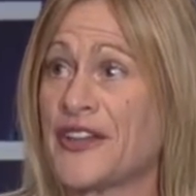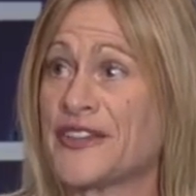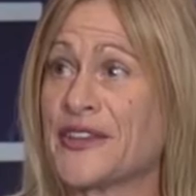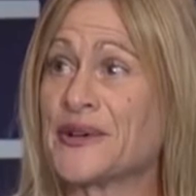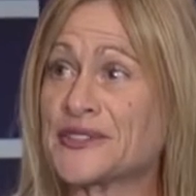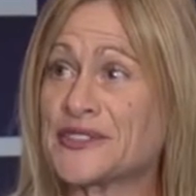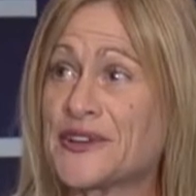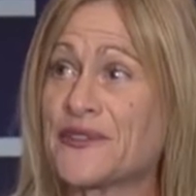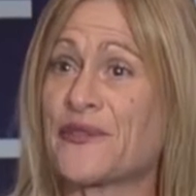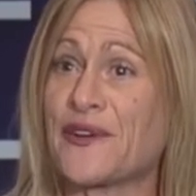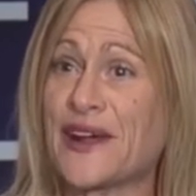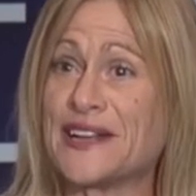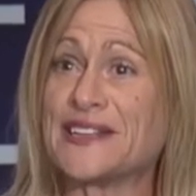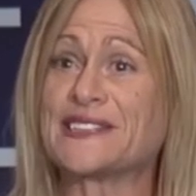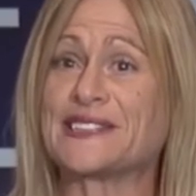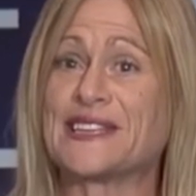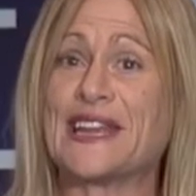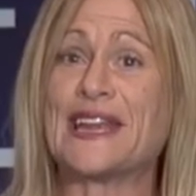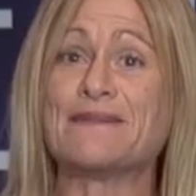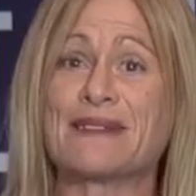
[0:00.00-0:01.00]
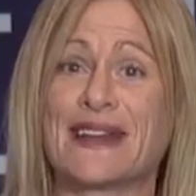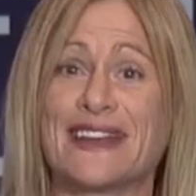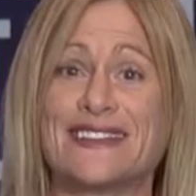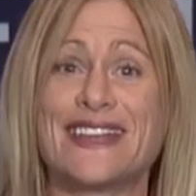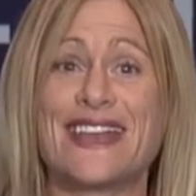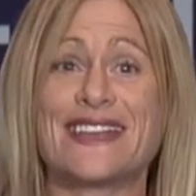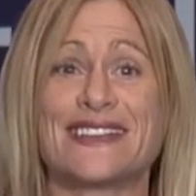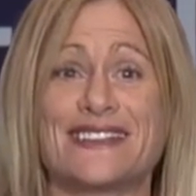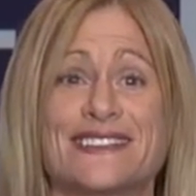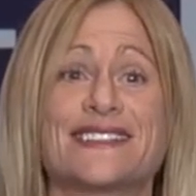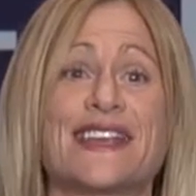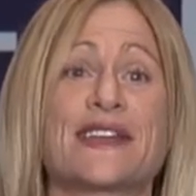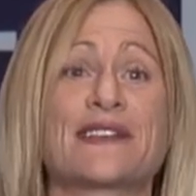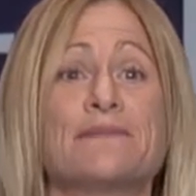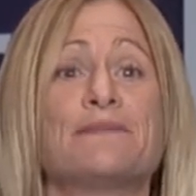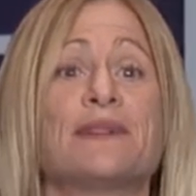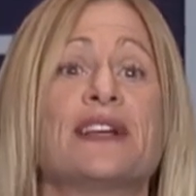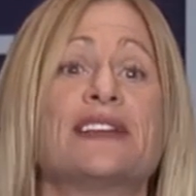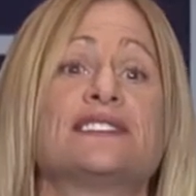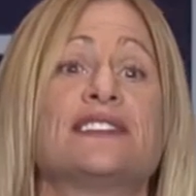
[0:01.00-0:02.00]
There was a French team that had taken
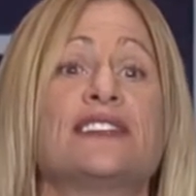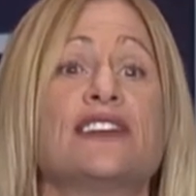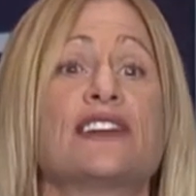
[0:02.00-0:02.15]
second place